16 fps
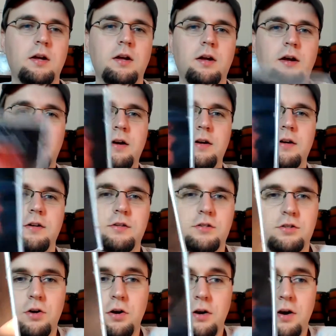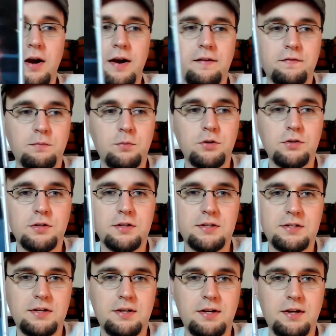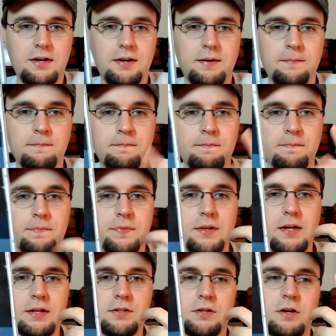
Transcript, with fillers: StarCraft music CD. It's